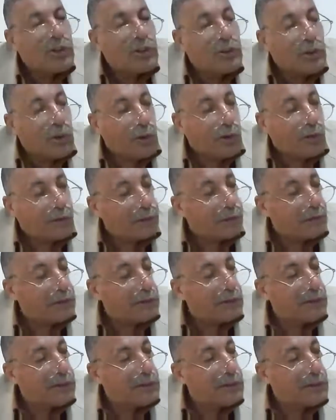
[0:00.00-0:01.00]
deserve
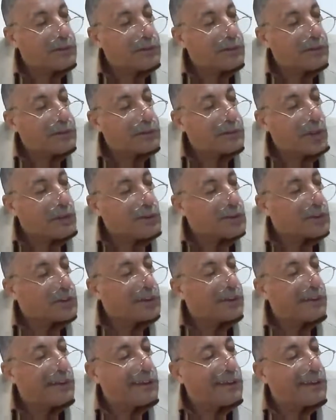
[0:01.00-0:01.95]
such